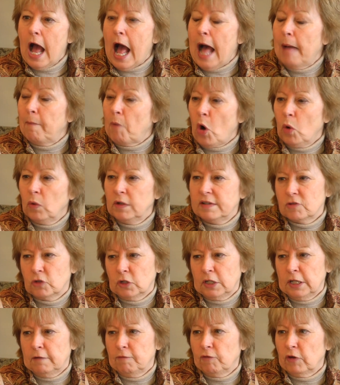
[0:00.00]
I'm always
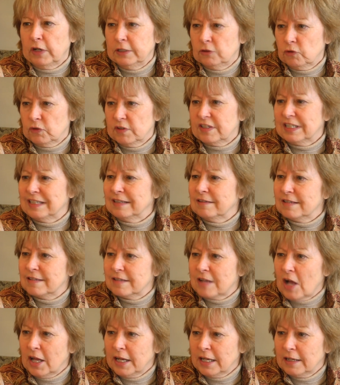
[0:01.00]
looking for interesting
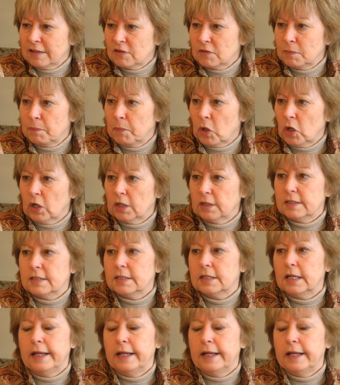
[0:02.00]
science books,